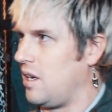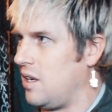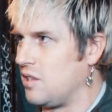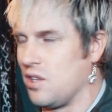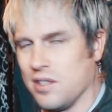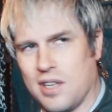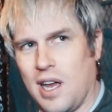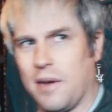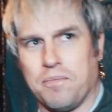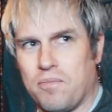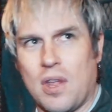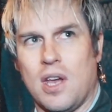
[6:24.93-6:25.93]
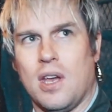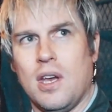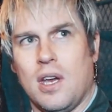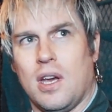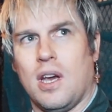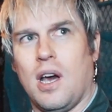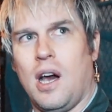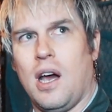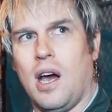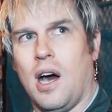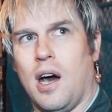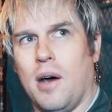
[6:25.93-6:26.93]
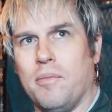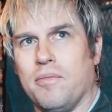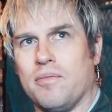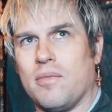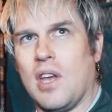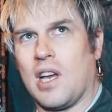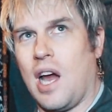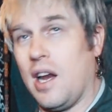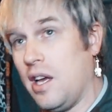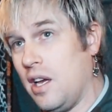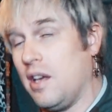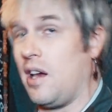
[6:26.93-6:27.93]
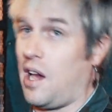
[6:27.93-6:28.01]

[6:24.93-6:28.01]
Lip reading: And it's just like, it kind of,